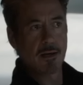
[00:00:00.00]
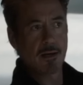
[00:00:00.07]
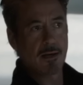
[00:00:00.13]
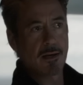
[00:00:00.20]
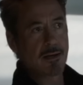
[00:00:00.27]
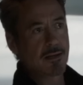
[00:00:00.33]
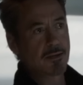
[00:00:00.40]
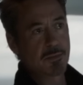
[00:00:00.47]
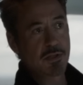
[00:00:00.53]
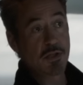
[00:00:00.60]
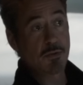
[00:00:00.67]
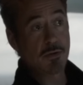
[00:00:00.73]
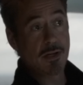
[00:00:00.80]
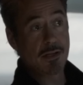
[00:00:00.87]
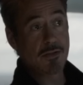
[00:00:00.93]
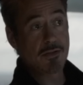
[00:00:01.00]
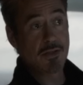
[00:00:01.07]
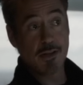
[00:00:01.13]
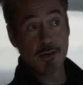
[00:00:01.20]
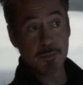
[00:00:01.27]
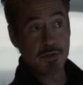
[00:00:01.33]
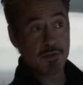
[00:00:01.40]
Ugh, Mr. Rogers,
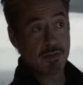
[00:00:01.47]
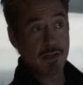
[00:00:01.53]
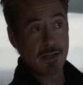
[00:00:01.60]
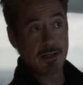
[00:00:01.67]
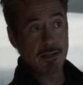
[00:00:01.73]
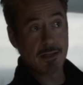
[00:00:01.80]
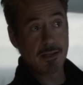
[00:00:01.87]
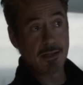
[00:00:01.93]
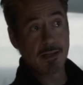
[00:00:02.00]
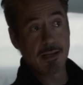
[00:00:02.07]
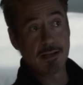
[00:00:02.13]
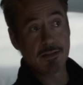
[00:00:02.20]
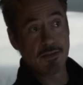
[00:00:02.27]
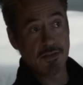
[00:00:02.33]
I almost forgot that